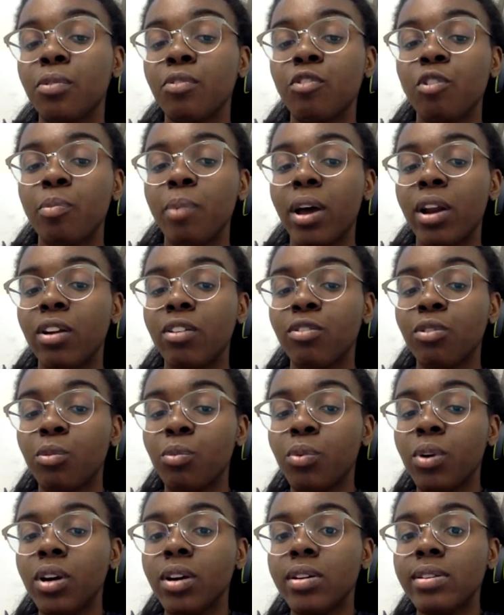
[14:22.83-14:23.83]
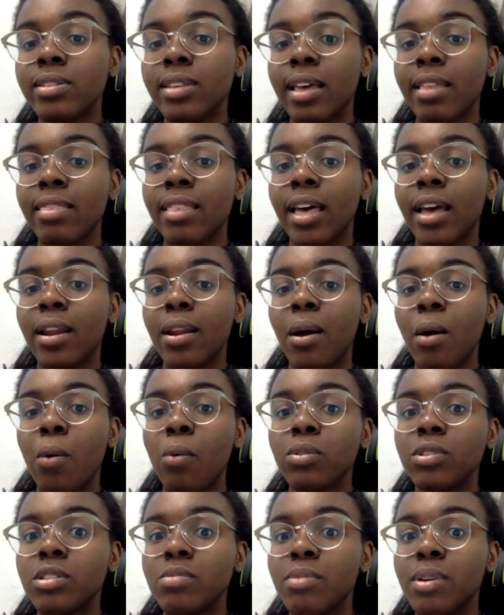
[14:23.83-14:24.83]
for better or for worse, and then
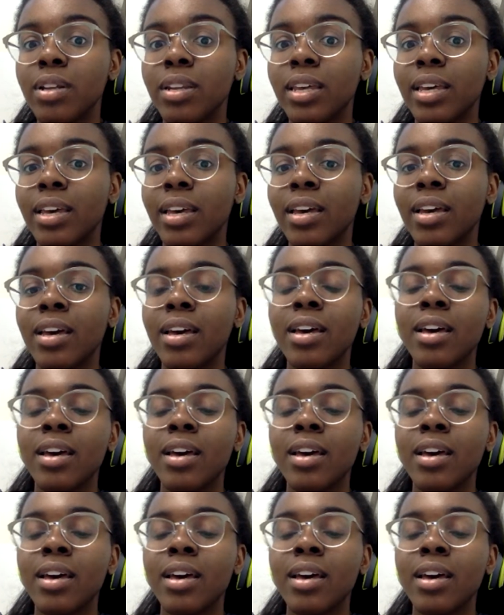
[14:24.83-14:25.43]
ultimately